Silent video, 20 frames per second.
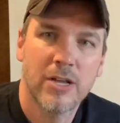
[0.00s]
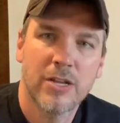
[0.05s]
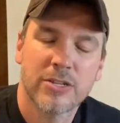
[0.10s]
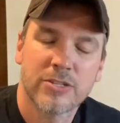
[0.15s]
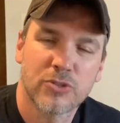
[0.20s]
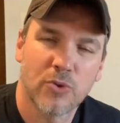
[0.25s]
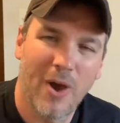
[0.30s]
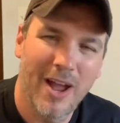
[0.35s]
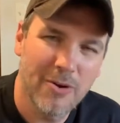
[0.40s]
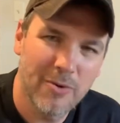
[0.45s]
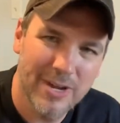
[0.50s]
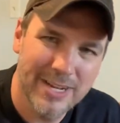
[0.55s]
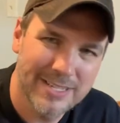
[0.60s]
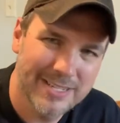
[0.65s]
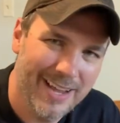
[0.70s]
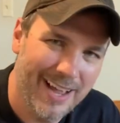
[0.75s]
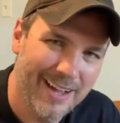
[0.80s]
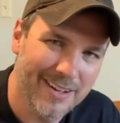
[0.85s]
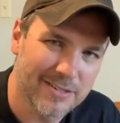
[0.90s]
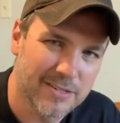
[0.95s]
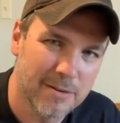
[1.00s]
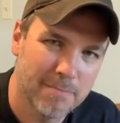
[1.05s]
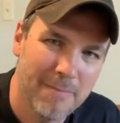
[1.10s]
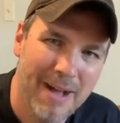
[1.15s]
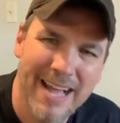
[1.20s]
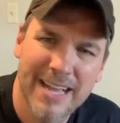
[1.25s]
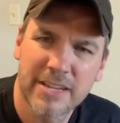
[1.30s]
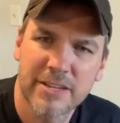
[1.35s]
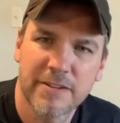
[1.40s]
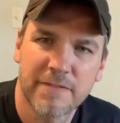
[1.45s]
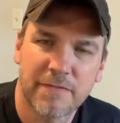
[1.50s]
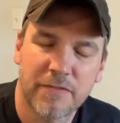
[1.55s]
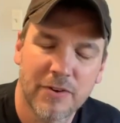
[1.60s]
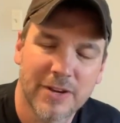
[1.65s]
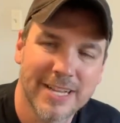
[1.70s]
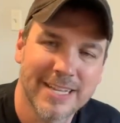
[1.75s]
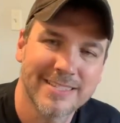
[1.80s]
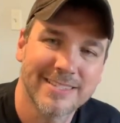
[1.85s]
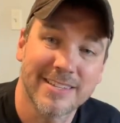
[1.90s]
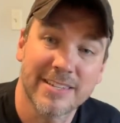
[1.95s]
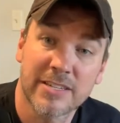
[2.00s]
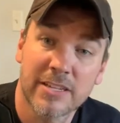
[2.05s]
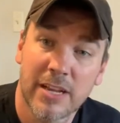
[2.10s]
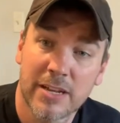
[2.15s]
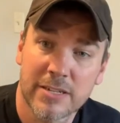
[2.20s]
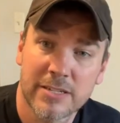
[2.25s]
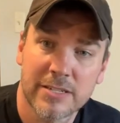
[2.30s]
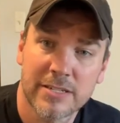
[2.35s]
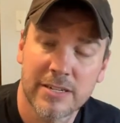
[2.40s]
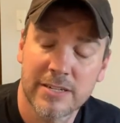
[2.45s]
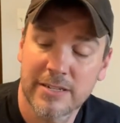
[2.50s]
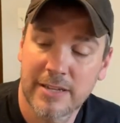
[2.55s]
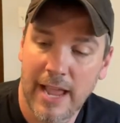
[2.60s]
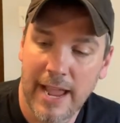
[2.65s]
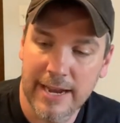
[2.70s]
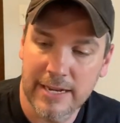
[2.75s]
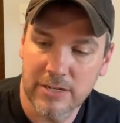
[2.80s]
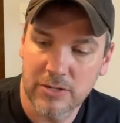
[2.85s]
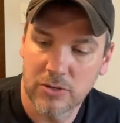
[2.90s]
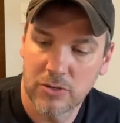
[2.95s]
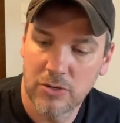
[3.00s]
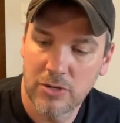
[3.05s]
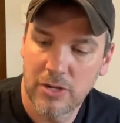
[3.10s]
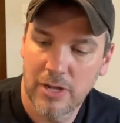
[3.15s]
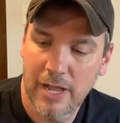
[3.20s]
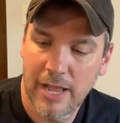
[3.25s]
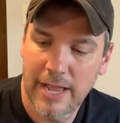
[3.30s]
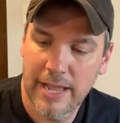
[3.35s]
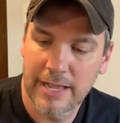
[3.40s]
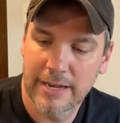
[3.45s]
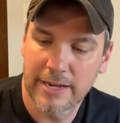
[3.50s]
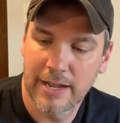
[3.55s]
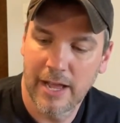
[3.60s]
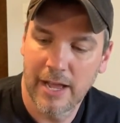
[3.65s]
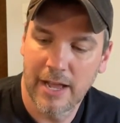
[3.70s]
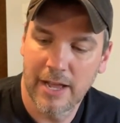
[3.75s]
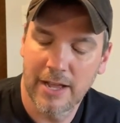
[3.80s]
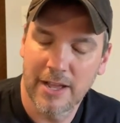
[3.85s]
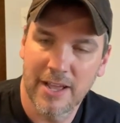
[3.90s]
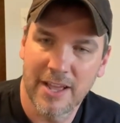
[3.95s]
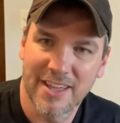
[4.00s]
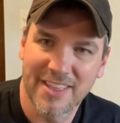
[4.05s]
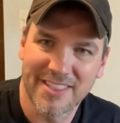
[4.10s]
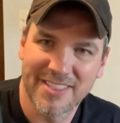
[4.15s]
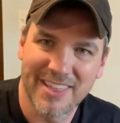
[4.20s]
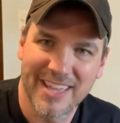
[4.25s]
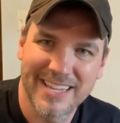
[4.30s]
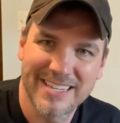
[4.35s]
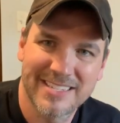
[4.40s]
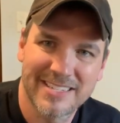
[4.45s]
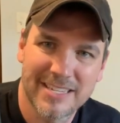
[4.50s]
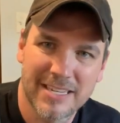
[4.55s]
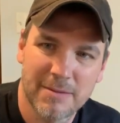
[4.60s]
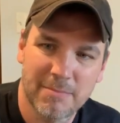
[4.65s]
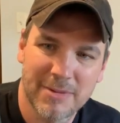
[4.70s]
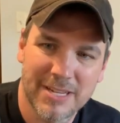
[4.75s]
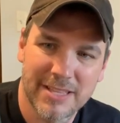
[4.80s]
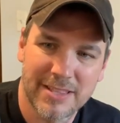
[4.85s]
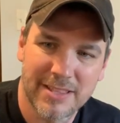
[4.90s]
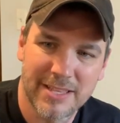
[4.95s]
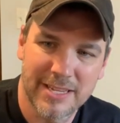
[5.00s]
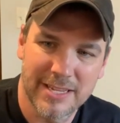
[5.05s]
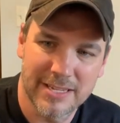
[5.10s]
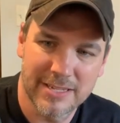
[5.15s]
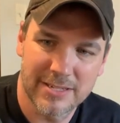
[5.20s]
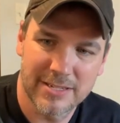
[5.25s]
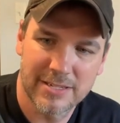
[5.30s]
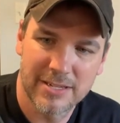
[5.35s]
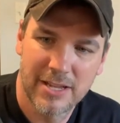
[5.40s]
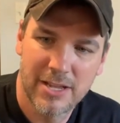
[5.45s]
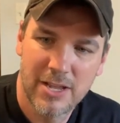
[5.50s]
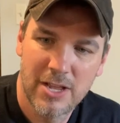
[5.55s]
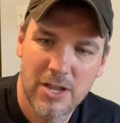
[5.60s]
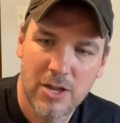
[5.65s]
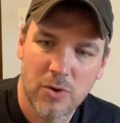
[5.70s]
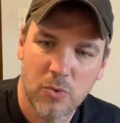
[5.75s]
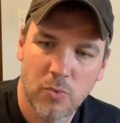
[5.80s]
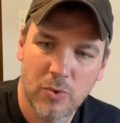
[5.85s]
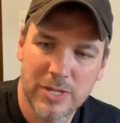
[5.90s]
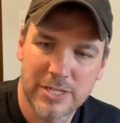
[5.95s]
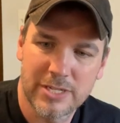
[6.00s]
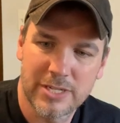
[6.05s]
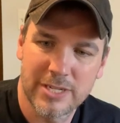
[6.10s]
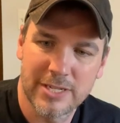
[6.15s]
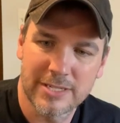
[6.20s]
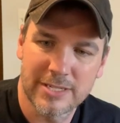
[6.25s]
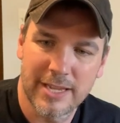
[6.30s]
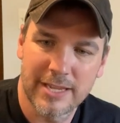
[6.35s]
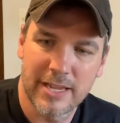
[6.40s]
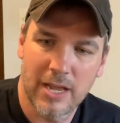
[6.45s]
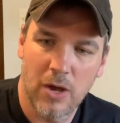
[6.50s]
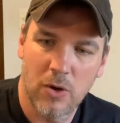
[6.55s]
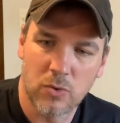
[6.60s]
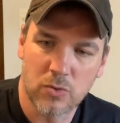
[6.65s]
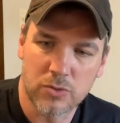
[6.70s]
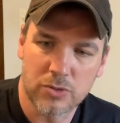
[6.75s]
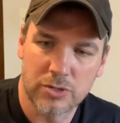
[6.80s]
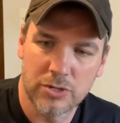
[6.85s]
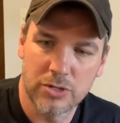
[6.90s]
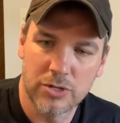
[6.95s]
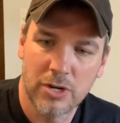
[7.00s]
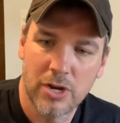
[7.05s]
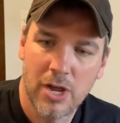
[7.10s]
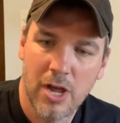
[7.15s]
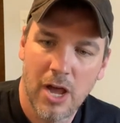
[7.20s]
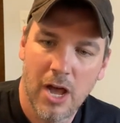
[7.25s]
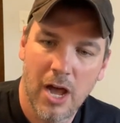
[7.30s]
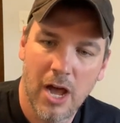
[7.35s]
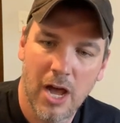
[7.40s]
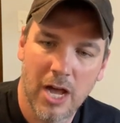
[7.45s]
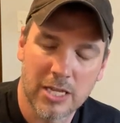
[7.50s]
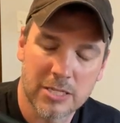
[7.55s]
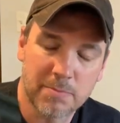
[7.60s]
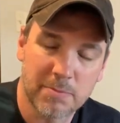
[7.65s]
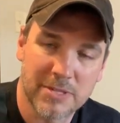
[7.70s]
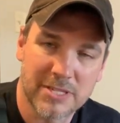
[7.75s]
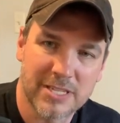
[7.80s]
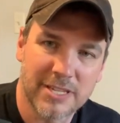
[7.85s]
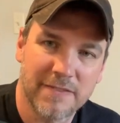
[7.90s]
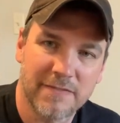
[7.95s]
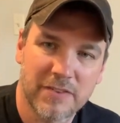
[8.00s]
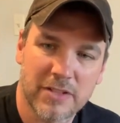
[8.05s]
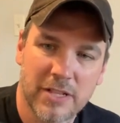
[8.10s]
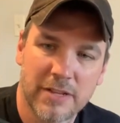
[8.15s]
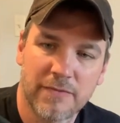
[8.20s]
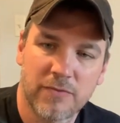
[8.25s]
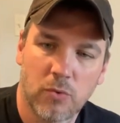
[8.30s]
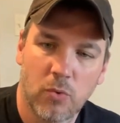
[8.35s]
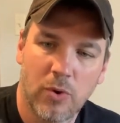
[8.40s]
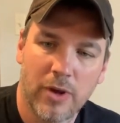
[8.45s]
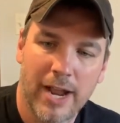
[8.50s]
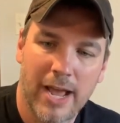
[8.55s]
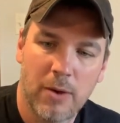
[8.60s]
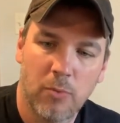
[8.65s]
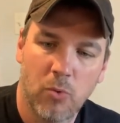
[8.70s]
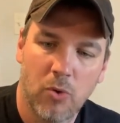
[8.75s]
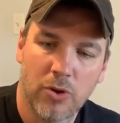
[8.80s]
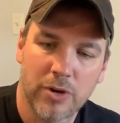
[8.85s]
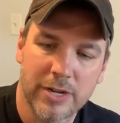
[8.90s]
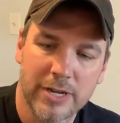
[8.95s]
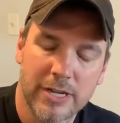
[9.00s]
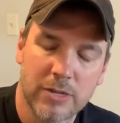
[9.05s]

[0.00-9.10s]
So I reached out to my good friends at Tuxton Tactical and uh, uh, they sent me this, which is a holster uh, specifically for what I wanted.